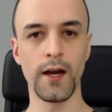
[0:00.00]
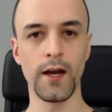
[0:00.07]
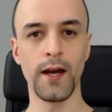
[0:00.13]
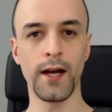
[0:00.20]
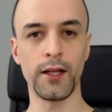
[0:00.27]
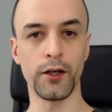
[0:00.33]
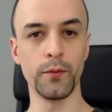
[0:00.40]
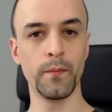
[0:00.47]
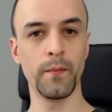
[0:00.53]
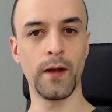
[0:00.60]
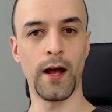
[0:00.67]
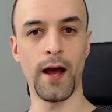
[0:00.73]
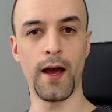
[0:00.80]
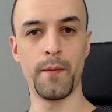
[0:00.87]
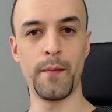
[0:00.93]
Hello,
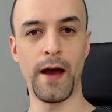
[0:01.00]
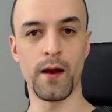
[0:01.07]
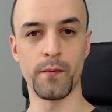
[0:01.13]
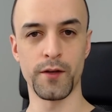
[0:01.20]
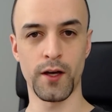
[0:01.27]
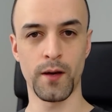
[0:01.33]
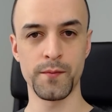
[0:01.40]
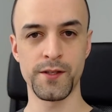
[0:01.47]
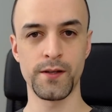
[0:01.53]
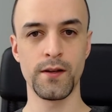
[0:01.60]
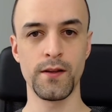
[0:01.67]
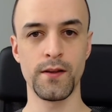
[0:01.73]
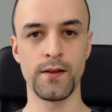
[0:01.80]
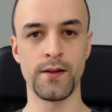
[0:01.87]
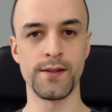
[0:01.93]
I'm Adam Thompson,
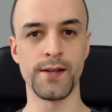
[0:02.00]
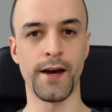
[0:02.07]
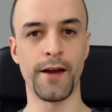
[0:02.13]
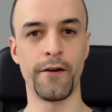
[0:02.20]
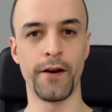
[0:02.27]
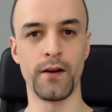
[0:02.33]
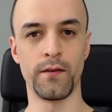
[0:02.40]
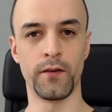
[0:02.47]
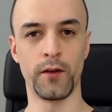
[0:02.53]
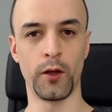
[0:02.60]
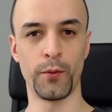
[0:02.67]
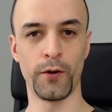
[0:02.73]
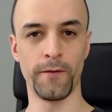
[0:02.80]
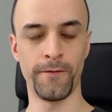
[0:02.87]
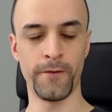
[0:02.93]
the designer and
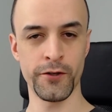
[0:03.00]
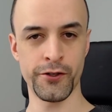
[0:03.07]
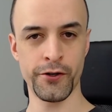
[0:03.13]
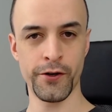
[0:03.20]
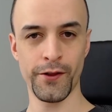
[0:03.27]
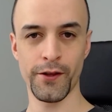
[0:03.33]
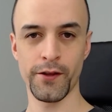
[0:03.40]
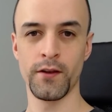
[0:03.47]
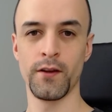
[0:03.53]
developer of First Earth,